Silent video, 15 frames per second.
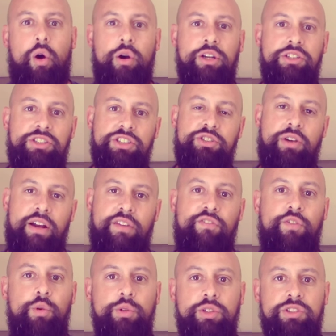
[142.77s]
Or are you just trying to
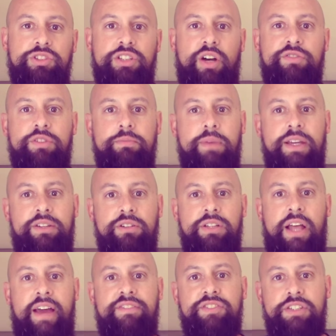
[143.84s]
fool yourself to make your
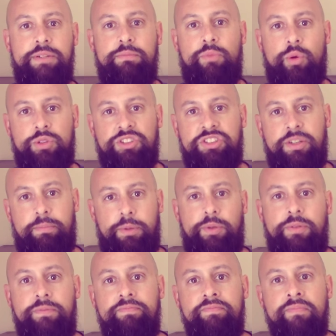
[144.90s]
life seem more simple?